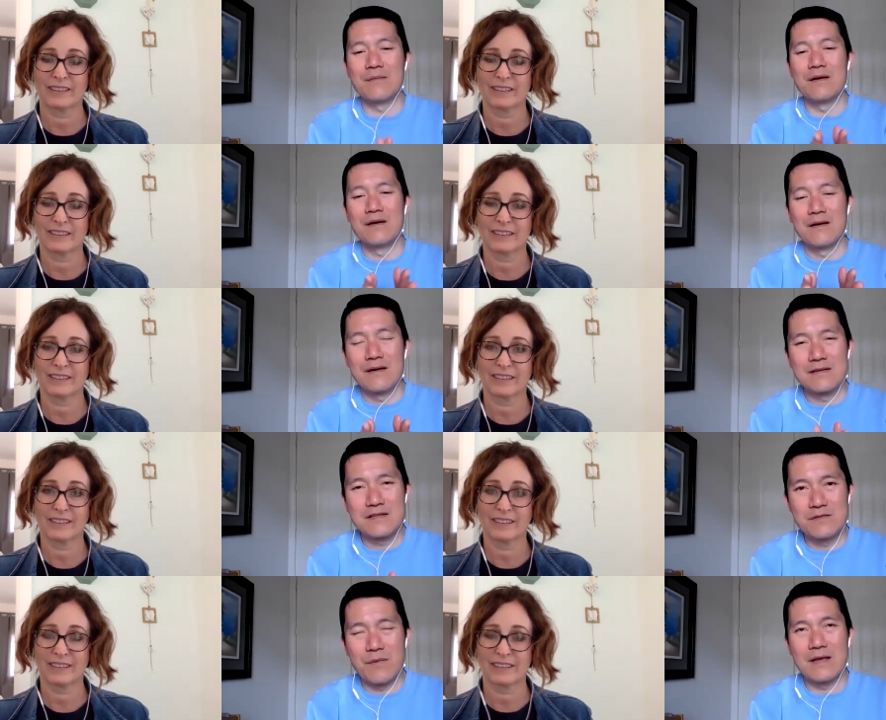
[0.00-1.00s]
Speaker 1: and
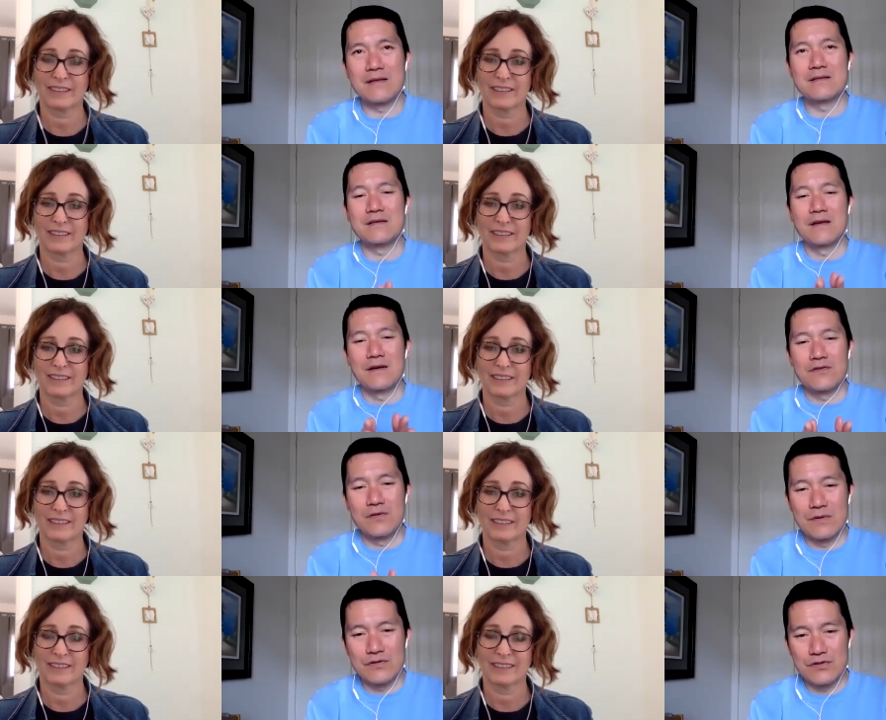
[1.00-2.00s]
space to
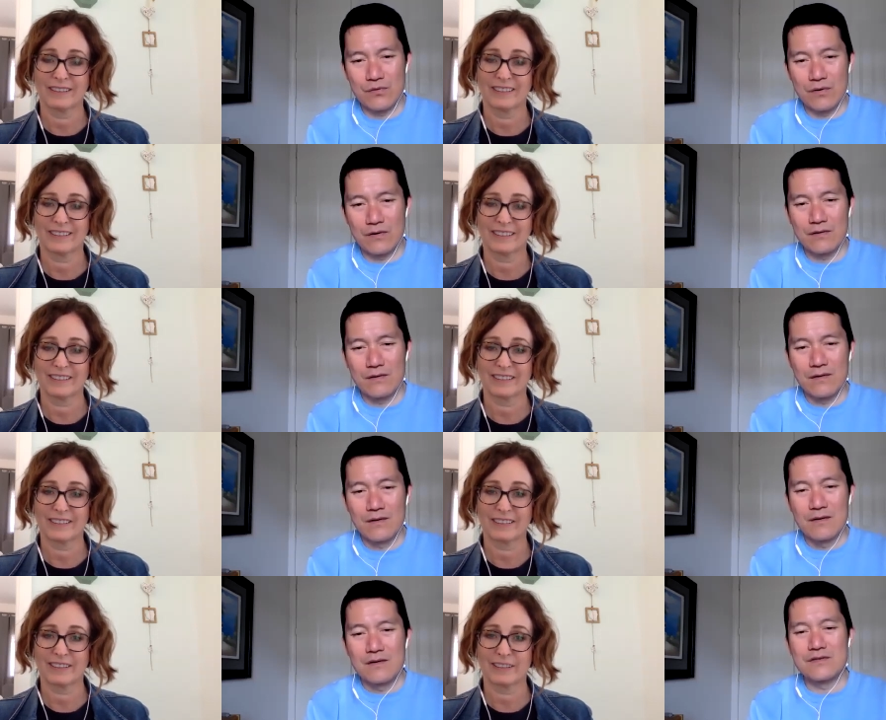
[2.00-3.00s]
mature.
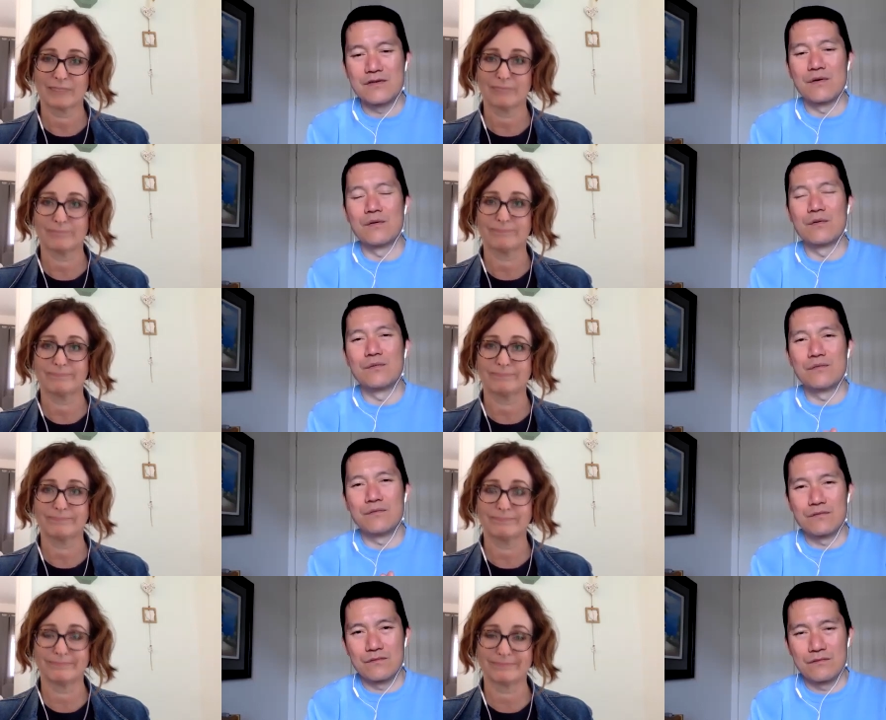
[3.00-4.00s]
So,
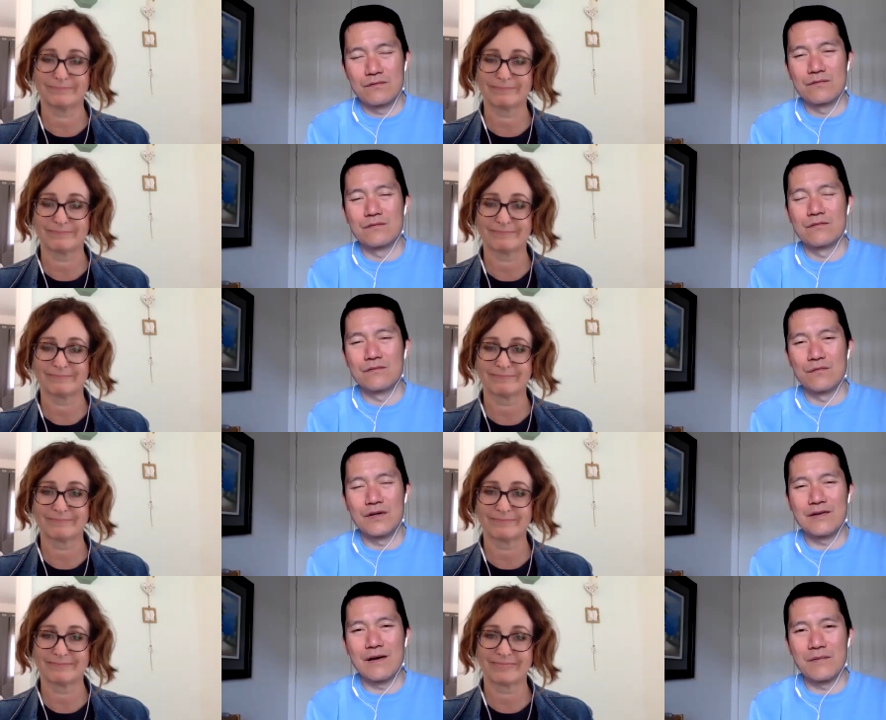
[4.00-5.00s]
mm. what
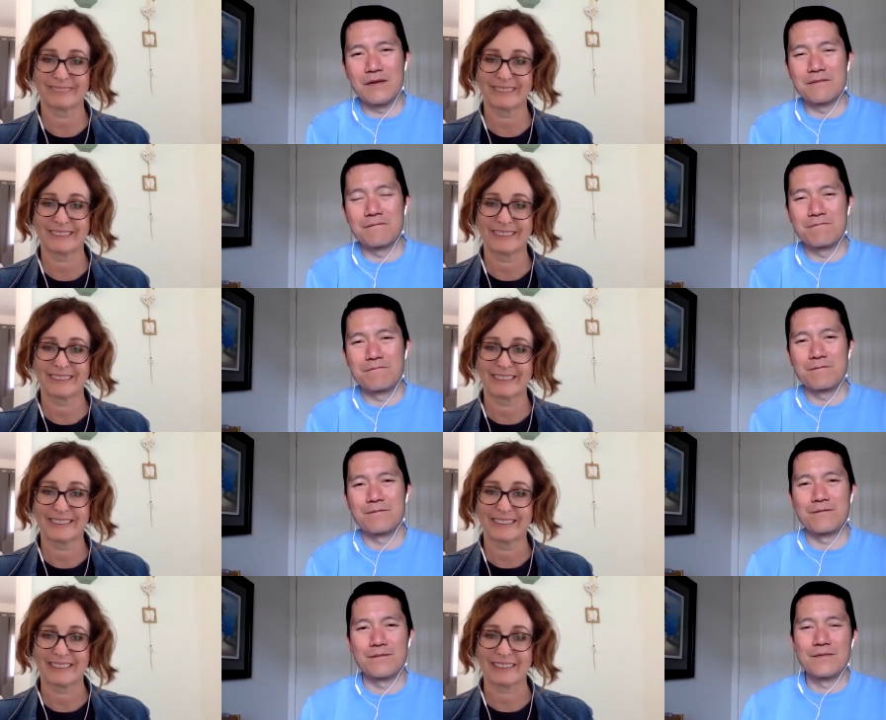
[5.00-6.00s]
does that mean?
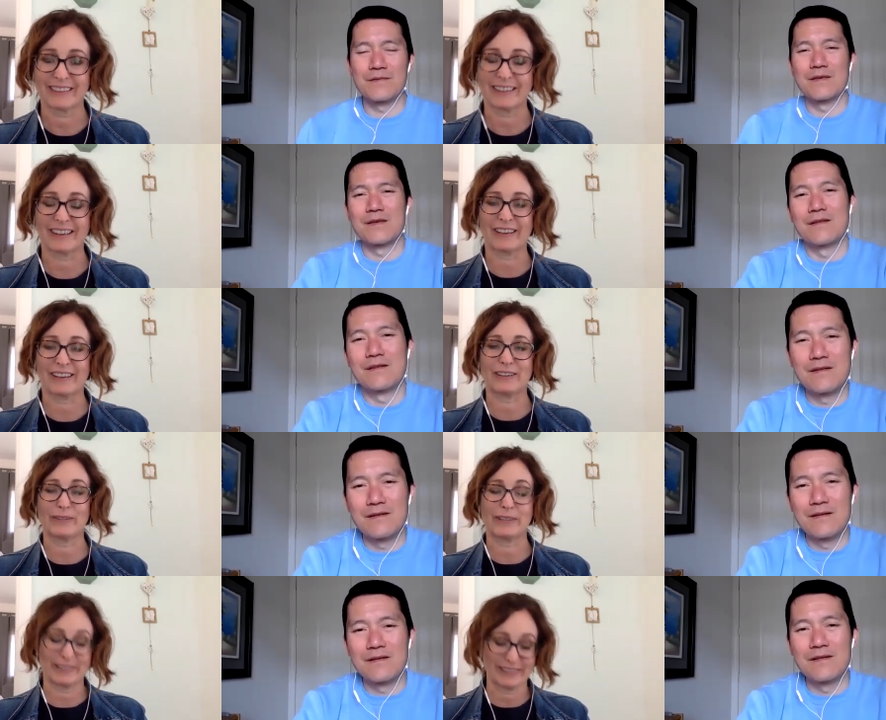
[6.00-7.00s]
Speaker 2: Yeah, oh
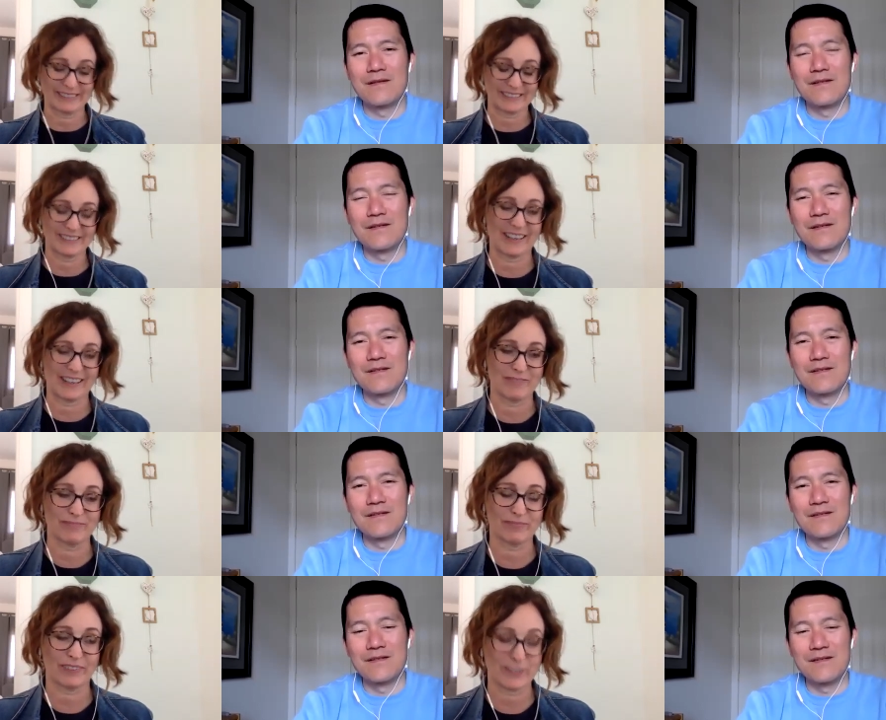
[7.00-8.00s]
my God. Um,
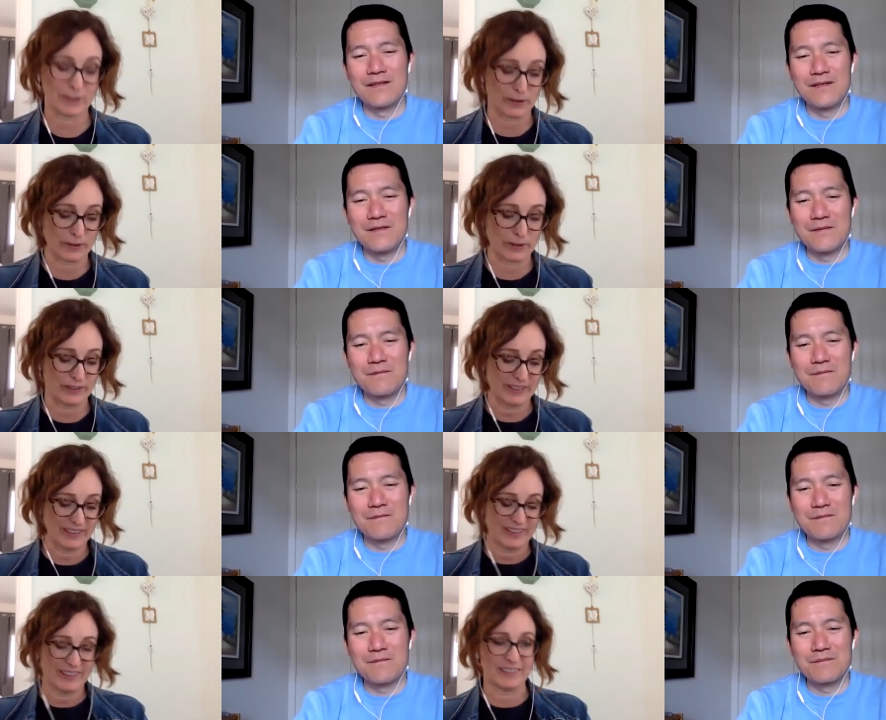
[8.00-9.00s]
so,
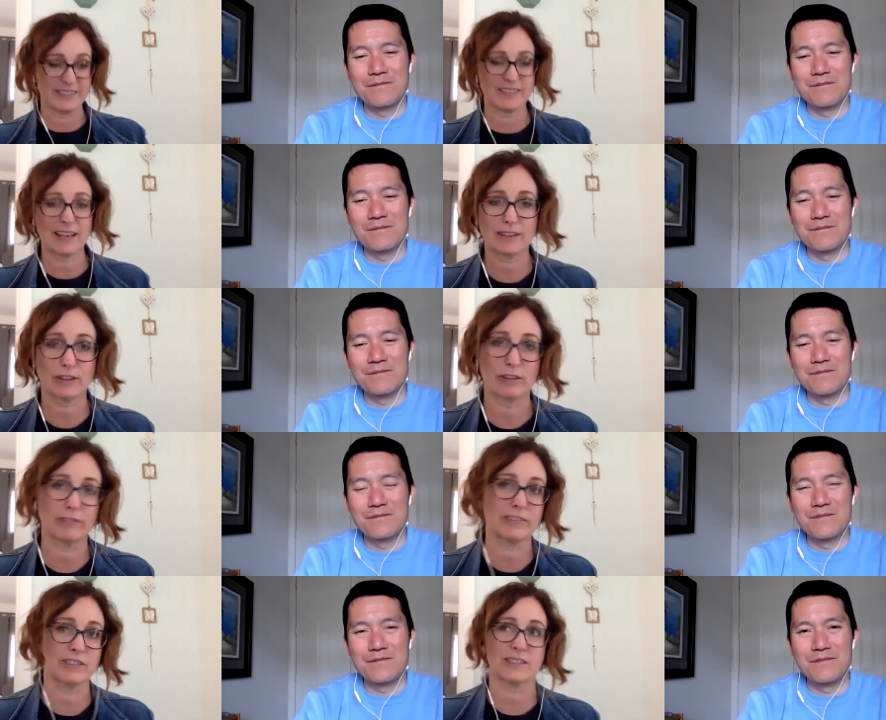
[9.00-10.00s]
this started off
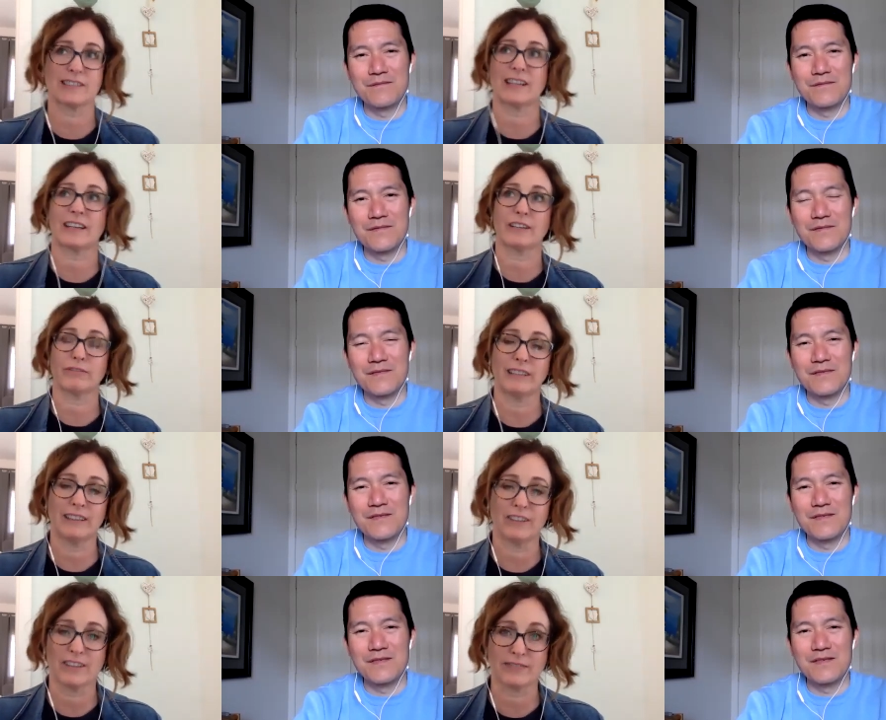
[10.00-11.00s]
as just like a really
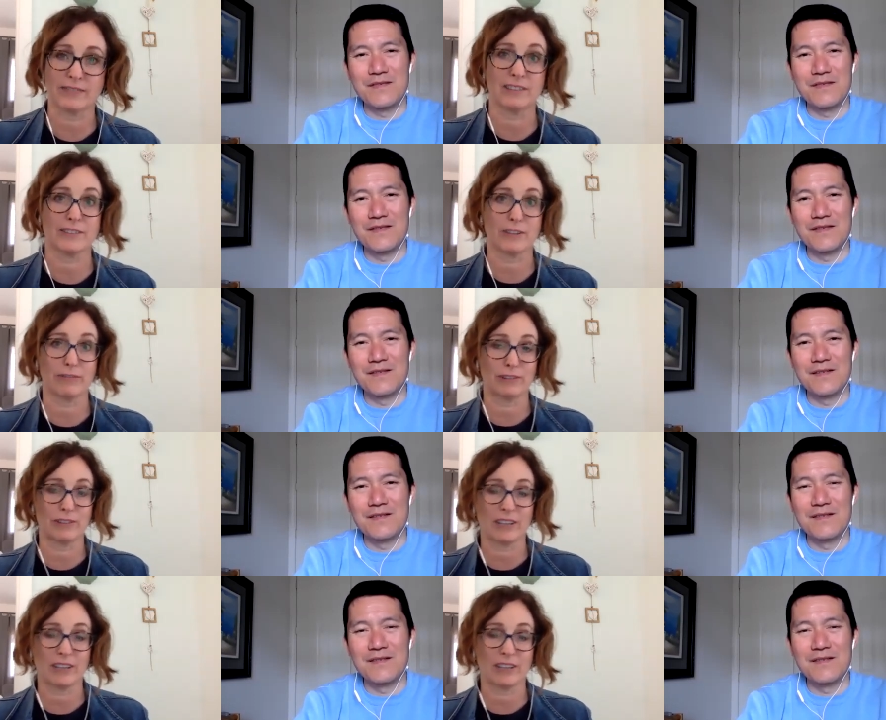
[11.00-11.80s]
nice philosophical